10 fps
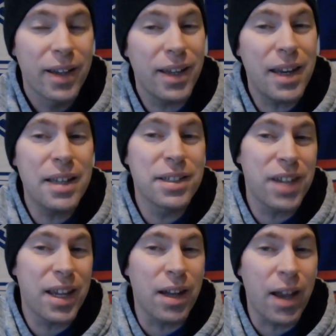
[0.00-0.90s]
Canadiens
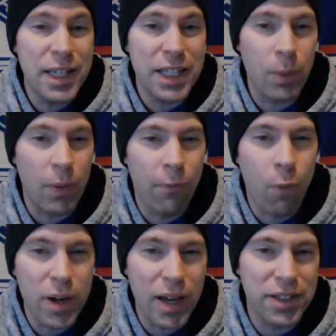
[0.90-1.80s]
take an icing with
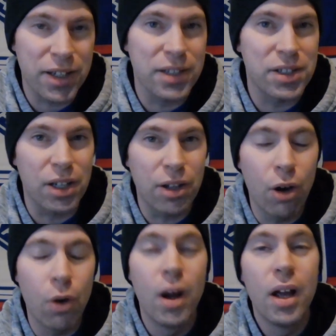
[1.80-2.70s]
49 seconds to
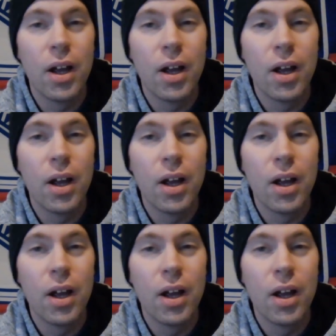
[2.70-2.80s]
go.